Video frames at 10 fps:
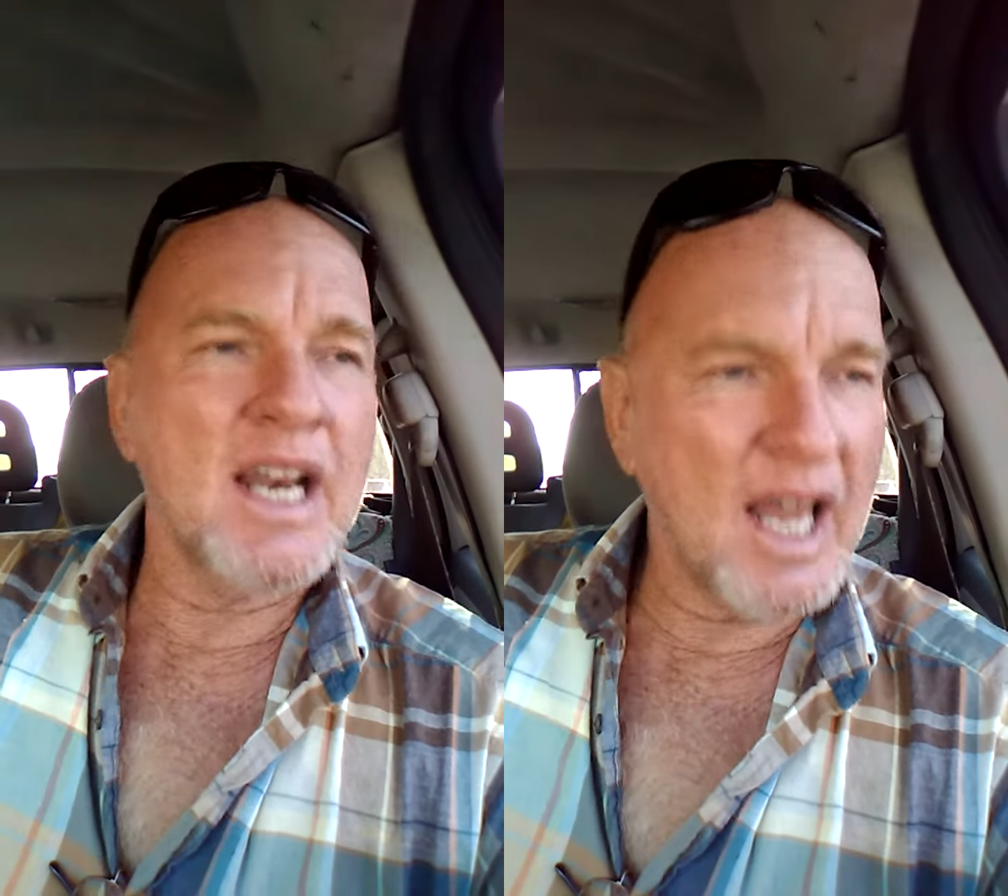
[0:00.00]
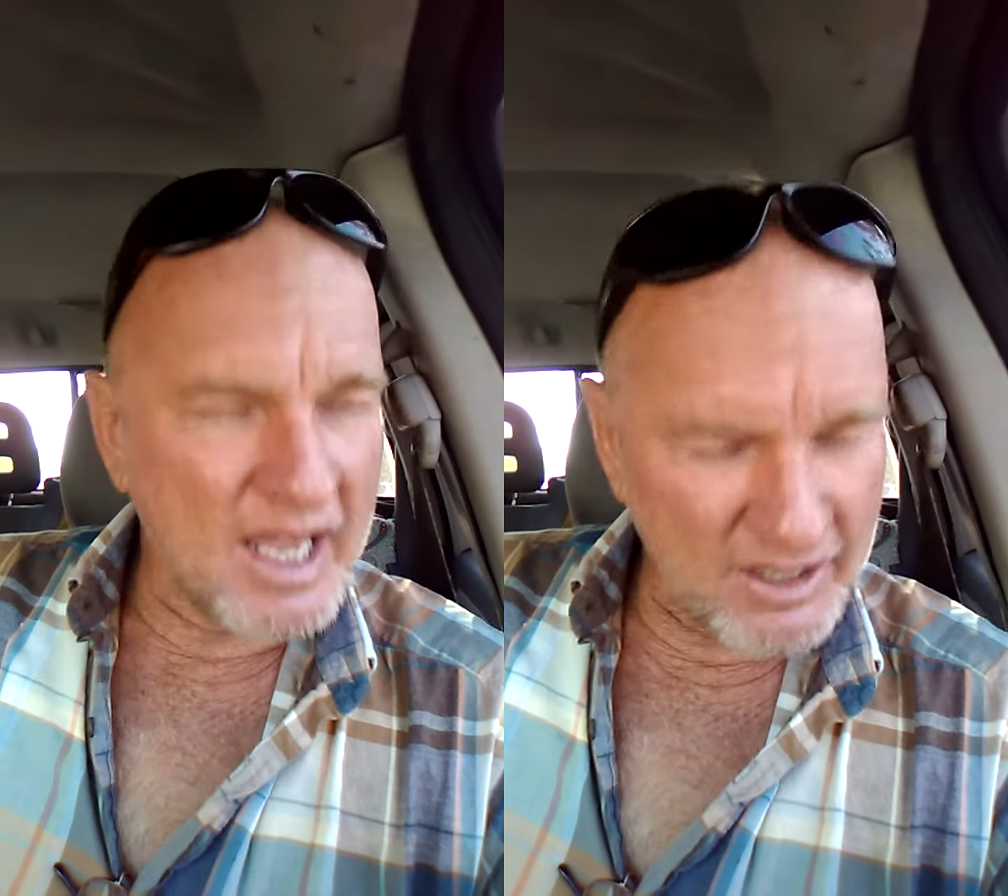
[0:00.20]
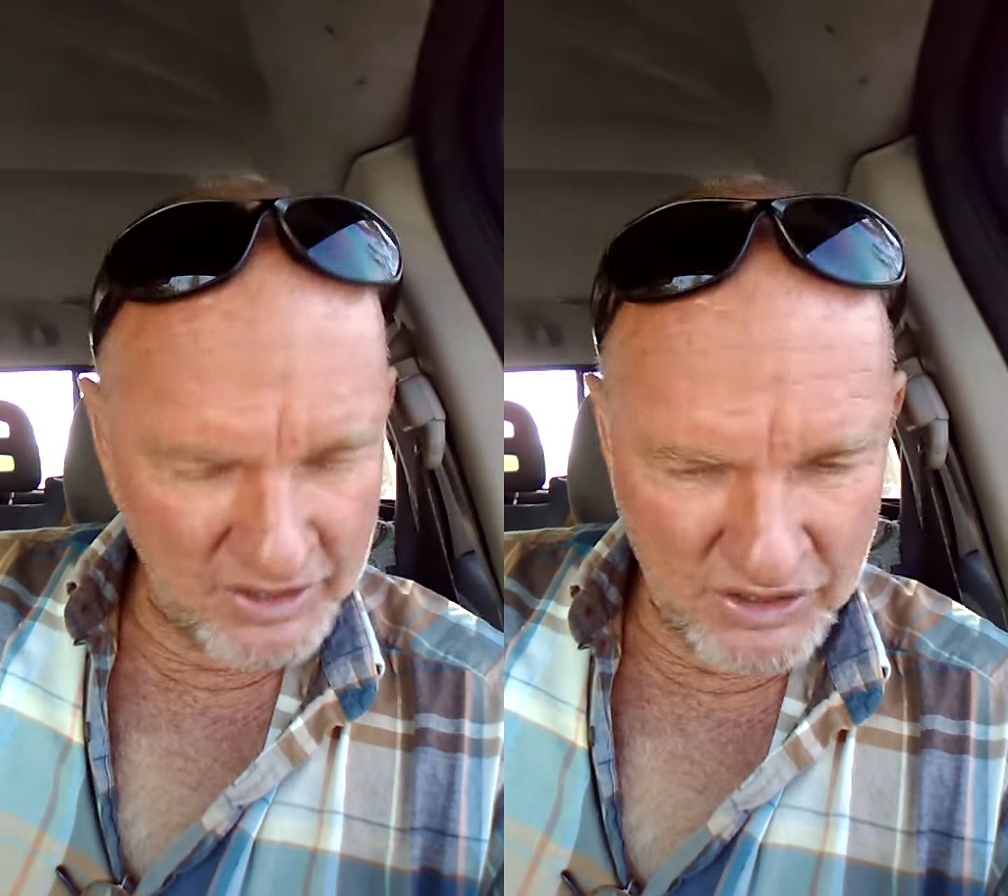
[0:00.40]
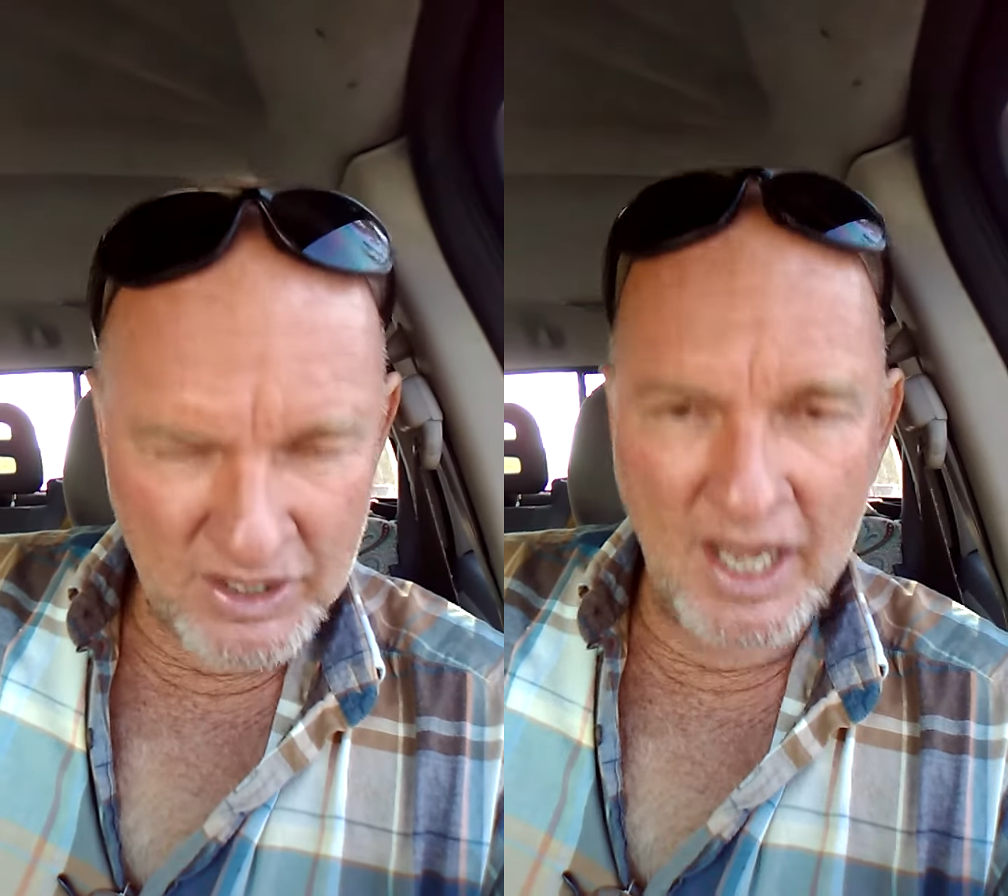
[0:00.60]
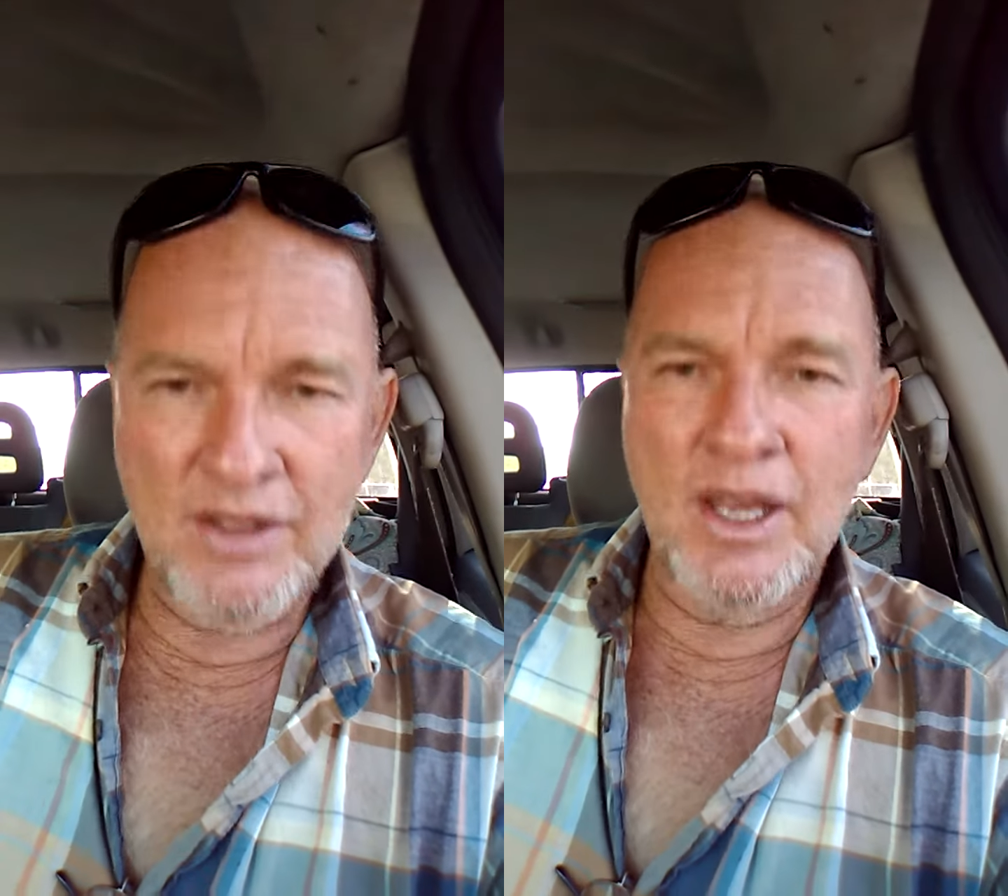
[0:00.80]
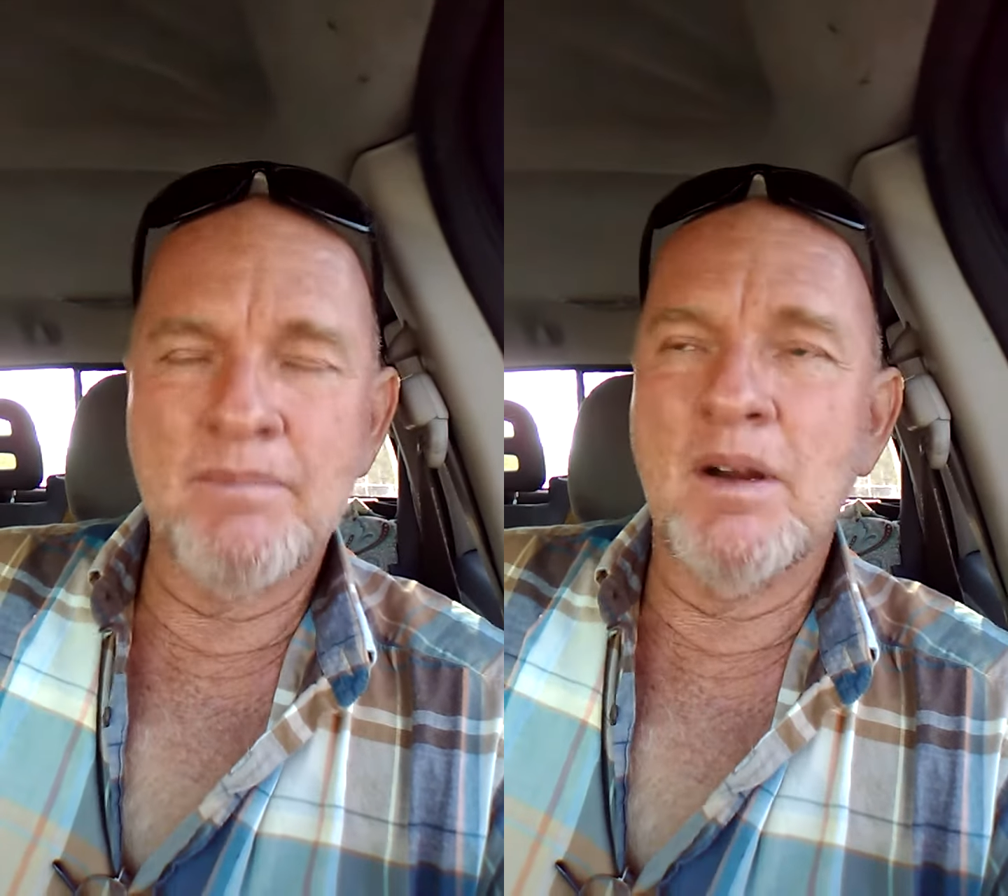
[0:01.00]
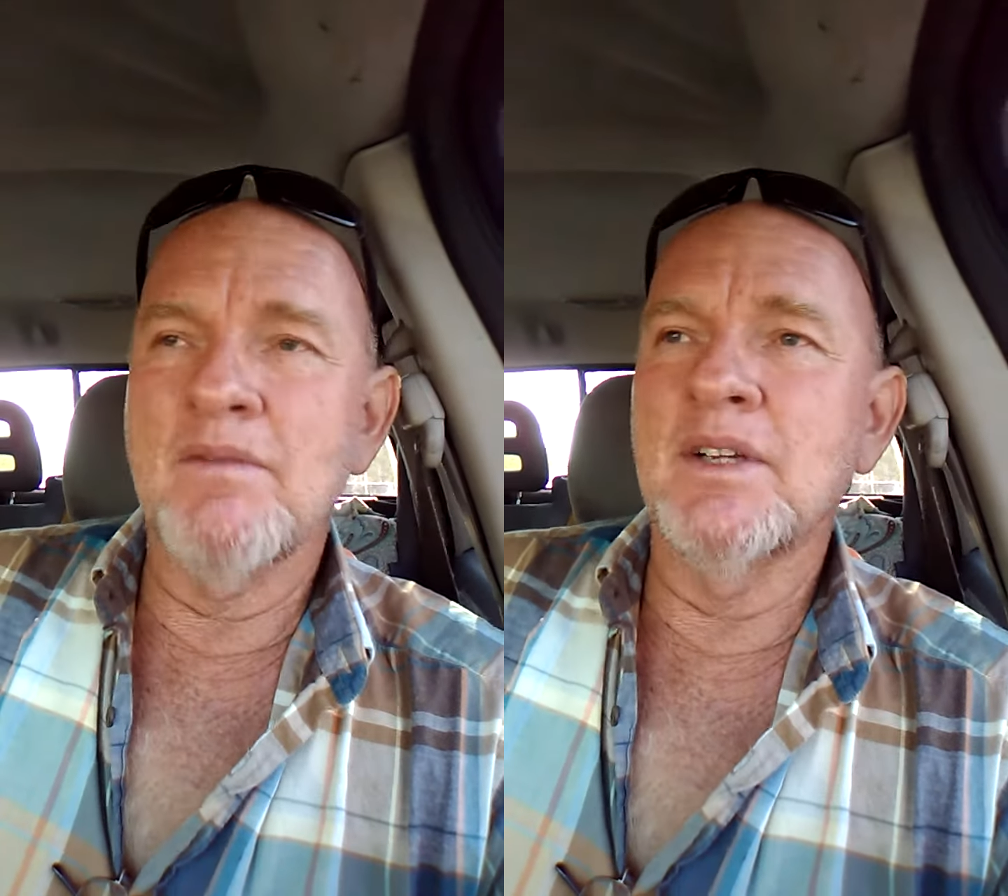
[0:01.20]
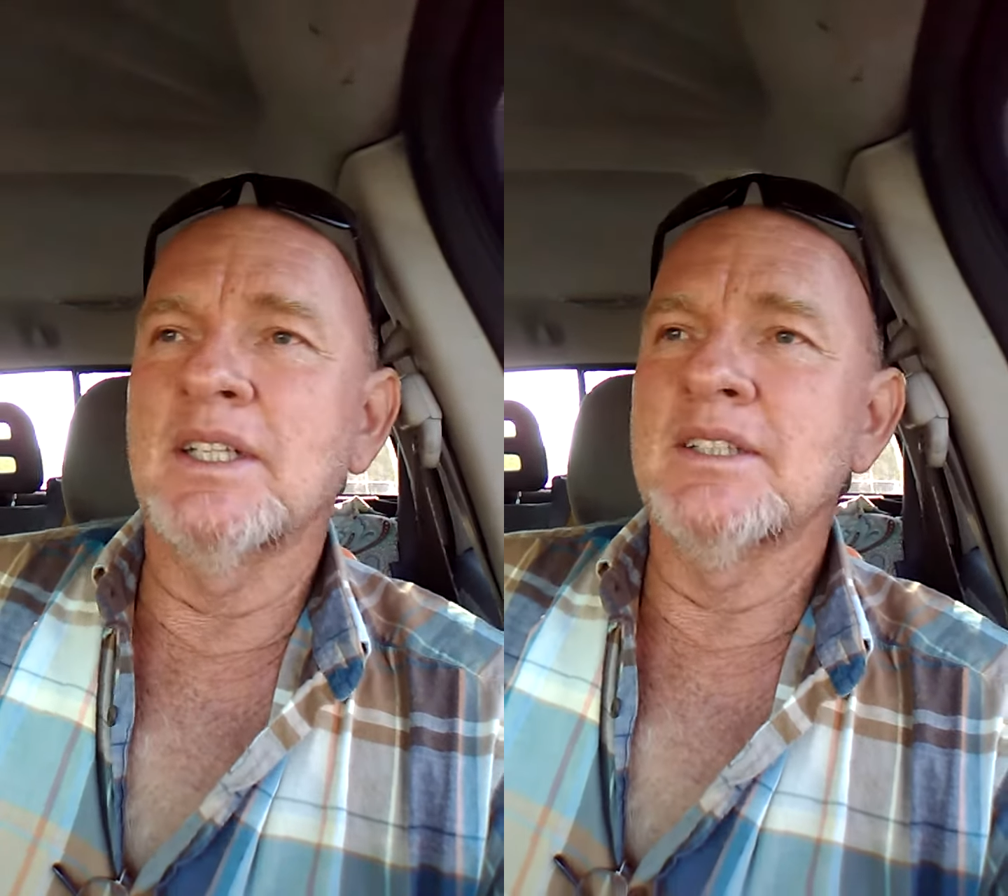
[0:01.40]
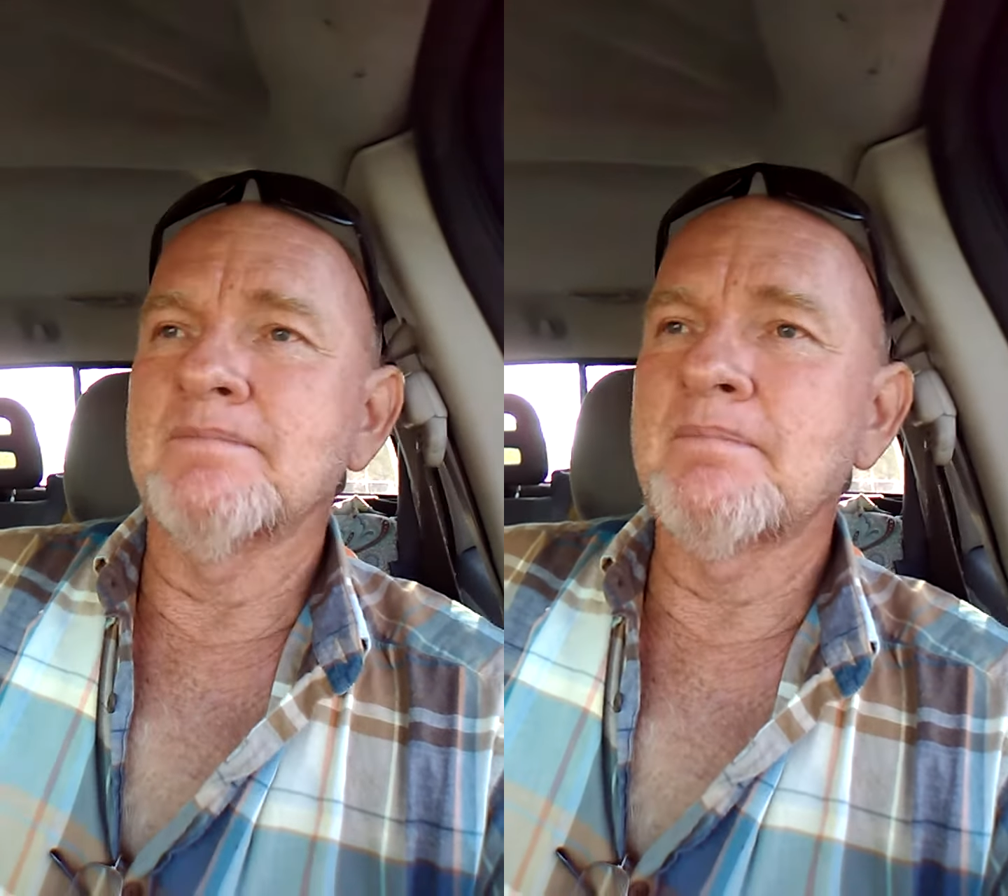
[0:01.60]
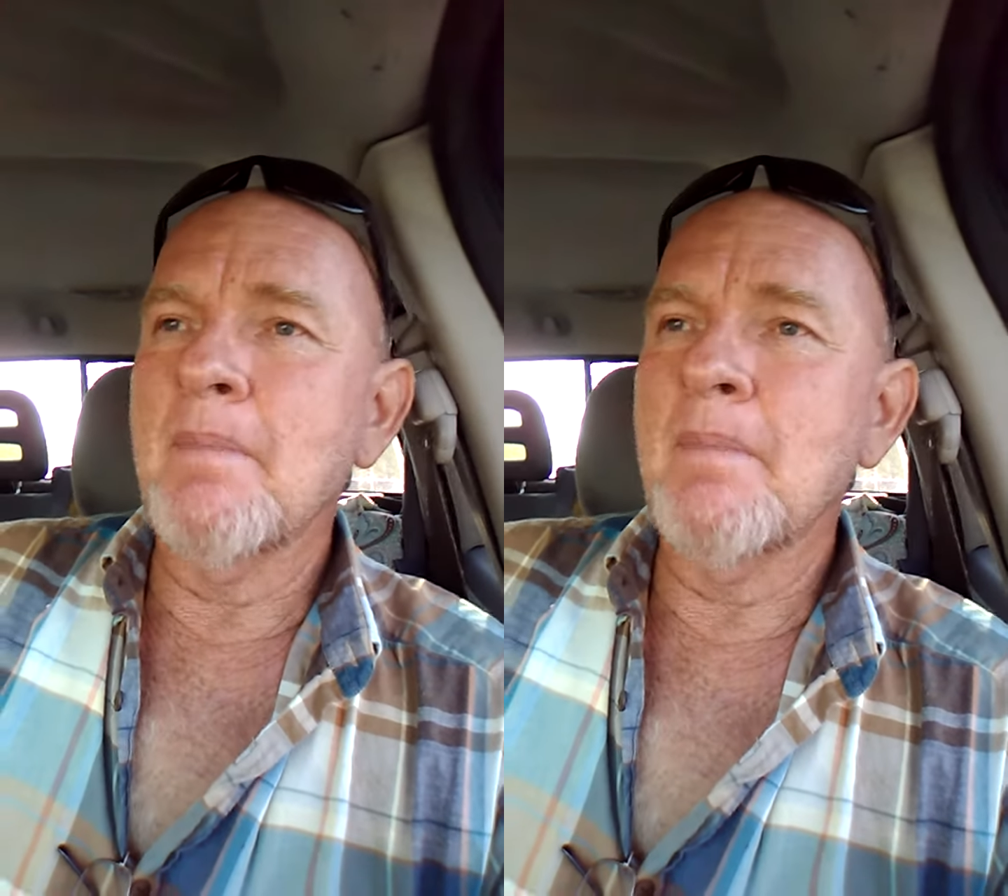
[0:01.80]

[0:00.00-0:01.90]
and I understand that perfectly.